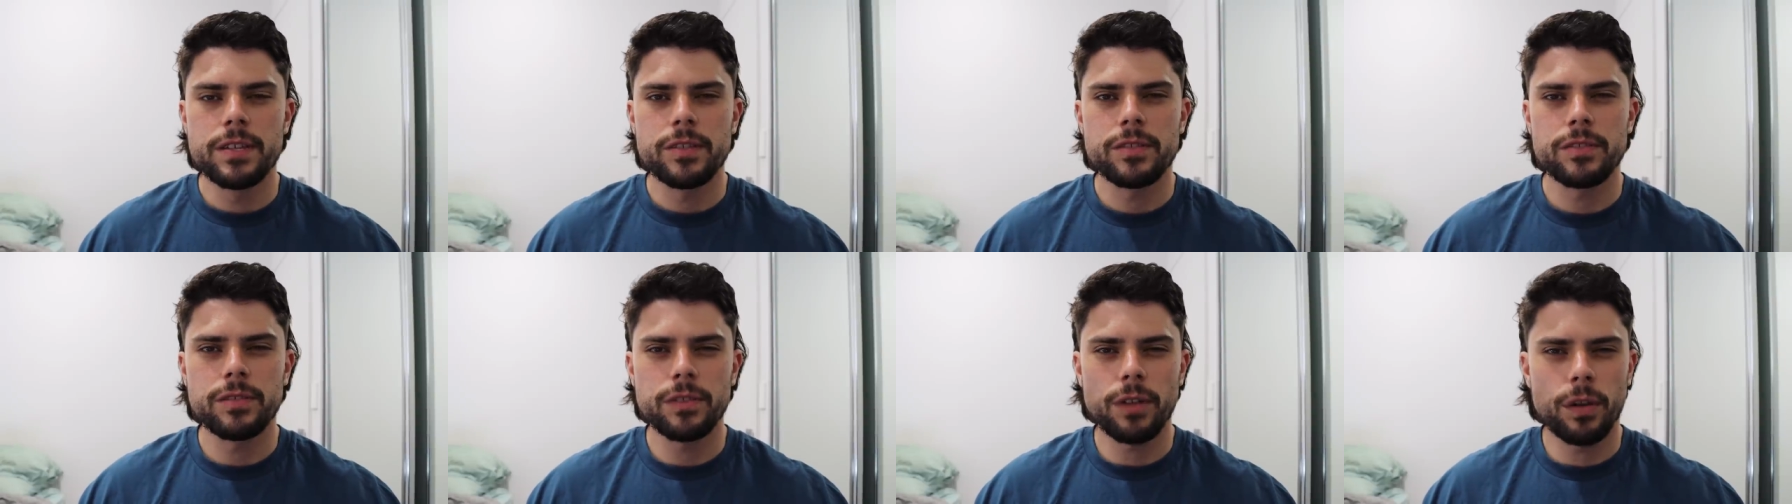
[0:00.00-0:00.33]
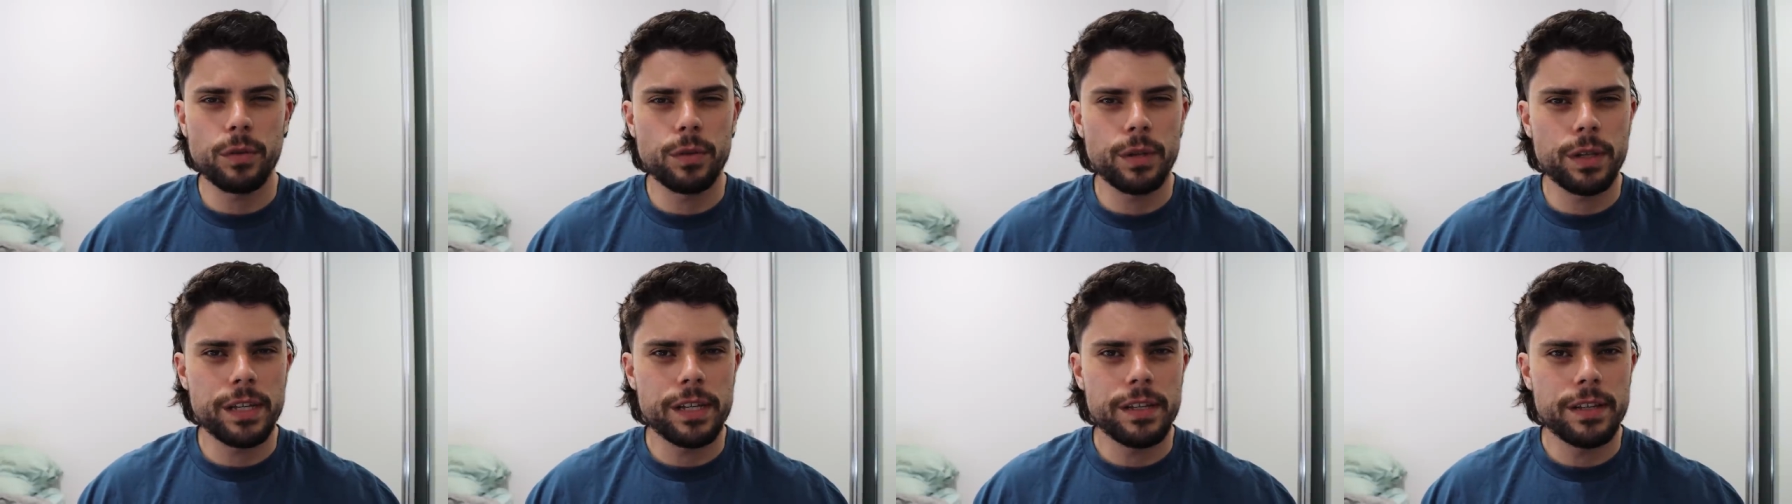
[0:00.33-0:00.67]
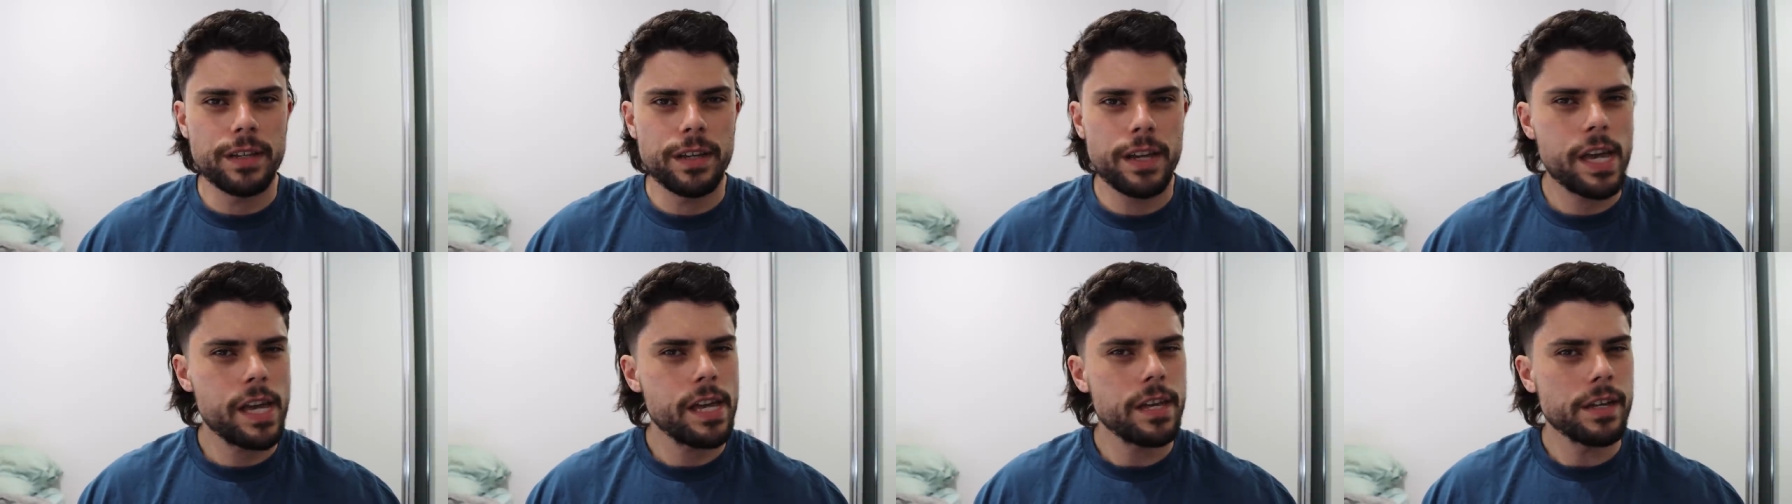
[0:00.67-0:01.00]

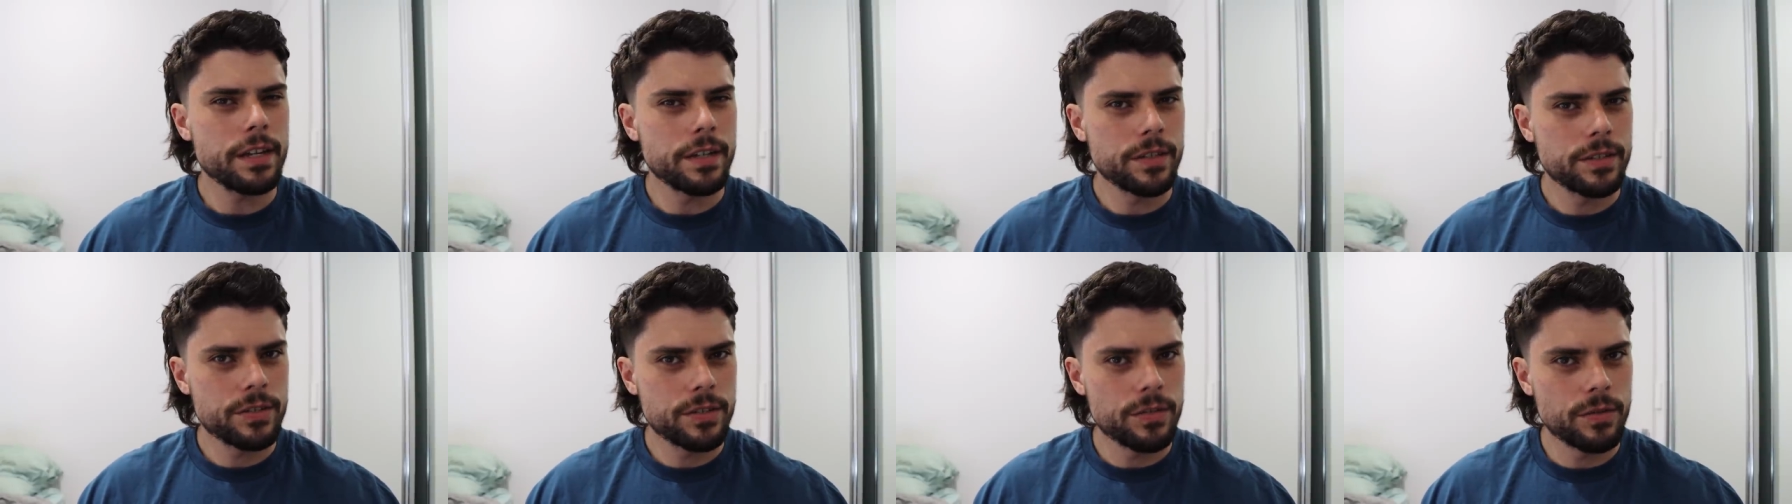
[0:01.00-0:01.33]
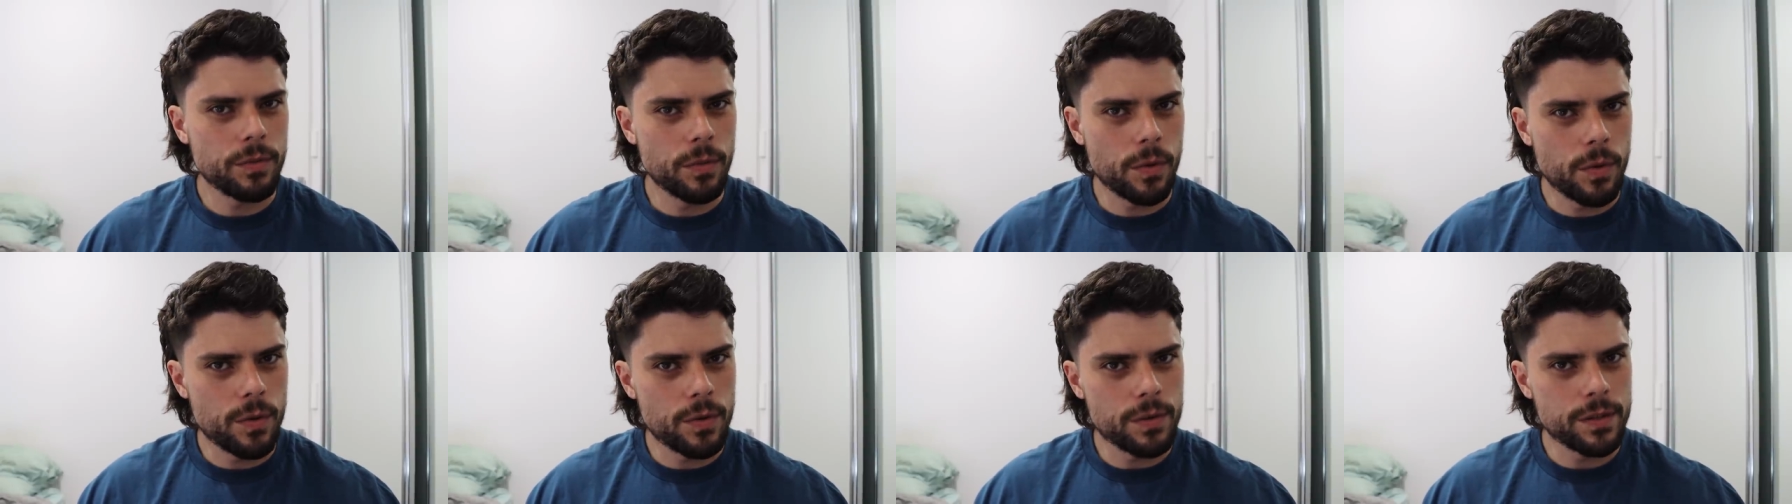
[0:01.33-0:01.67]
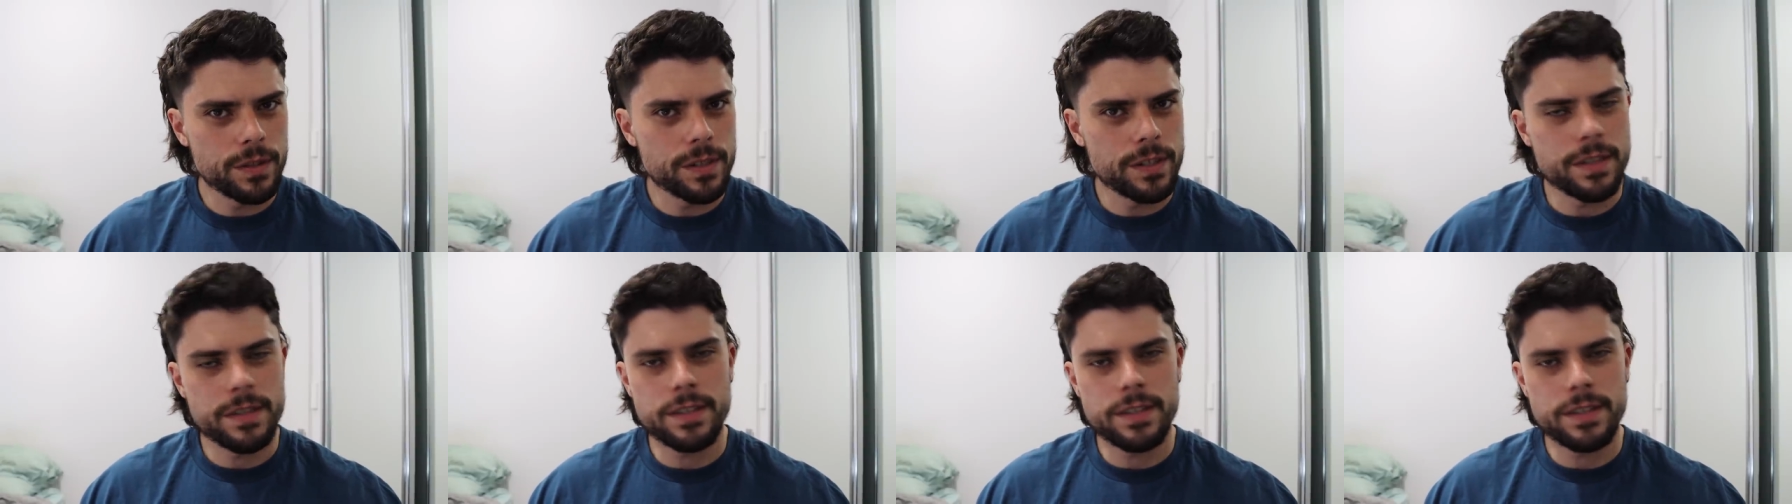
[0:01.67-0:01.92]
slowly eke towards